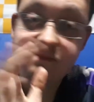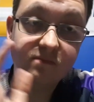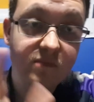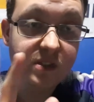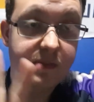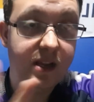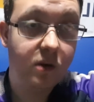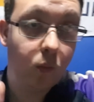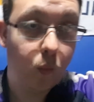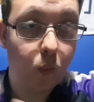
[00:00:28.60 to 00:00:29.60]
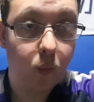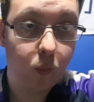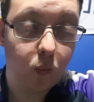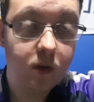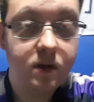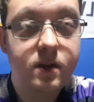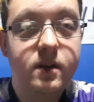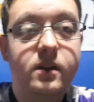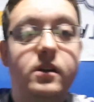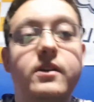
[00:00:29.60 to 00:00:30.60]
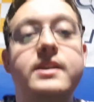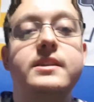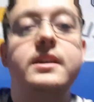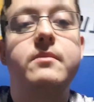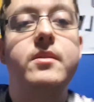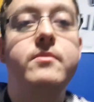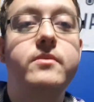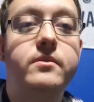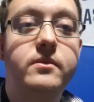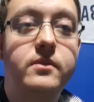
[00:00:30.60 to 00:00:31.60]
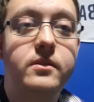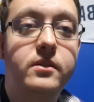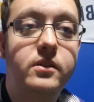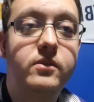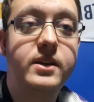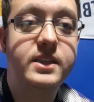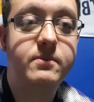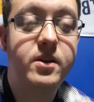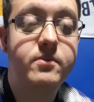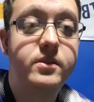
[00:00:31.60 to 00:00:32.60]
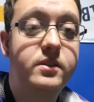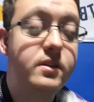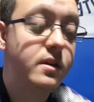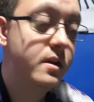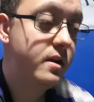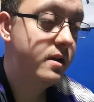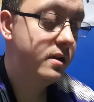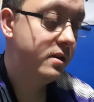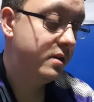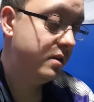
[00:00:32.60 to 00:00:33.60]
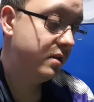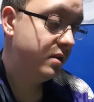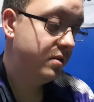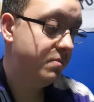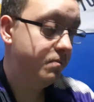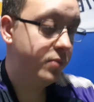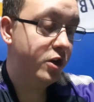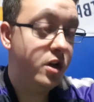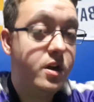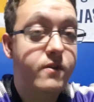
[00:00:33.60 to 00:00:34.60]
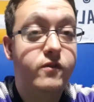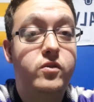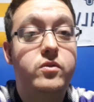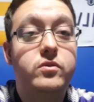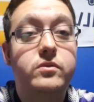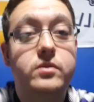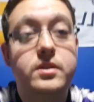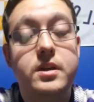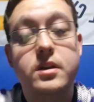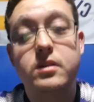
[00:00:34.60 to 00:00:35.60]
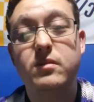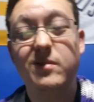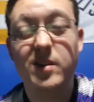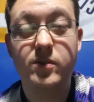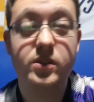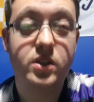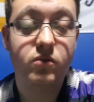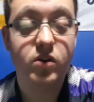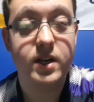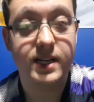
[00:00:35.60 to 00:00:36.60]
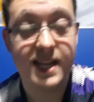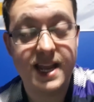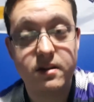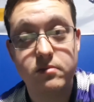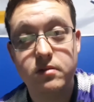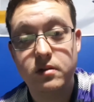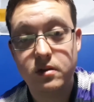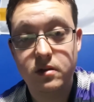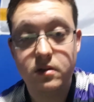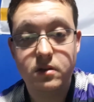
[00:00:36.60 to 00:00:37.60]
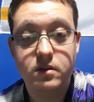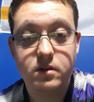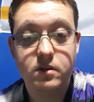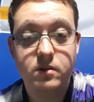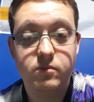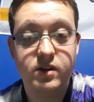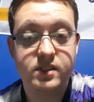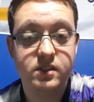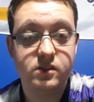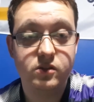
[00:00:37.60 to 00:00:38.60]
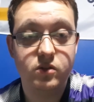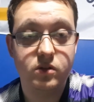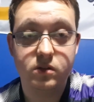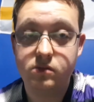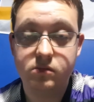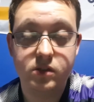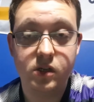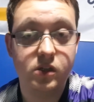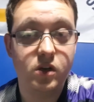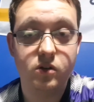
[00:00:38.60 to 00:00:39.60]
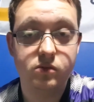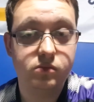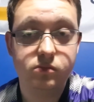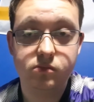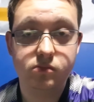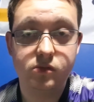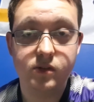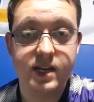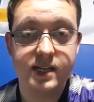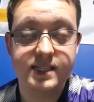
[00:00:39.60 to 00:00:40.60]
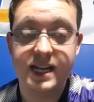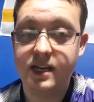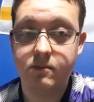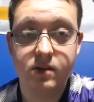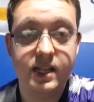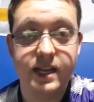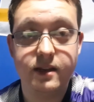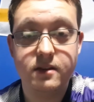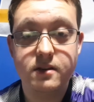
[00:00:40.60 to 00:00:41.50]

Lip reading: was a bit crazy at the moment, crazy moments, but overall it was an alright game. Preston scored a good goal, great attacking play.